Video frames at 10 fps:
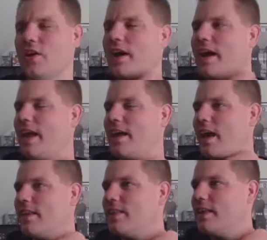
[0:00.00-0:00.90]
you know, and
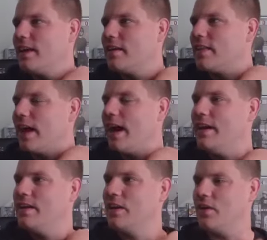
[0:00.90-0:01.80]
I, I think
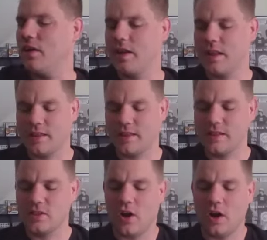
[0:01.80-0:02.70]
that you know, like
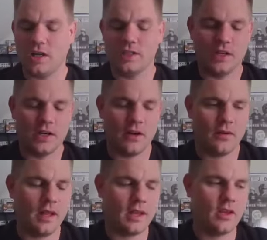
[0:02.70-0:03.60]
this concert, you know,
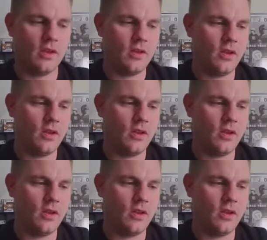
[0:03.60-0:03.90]
like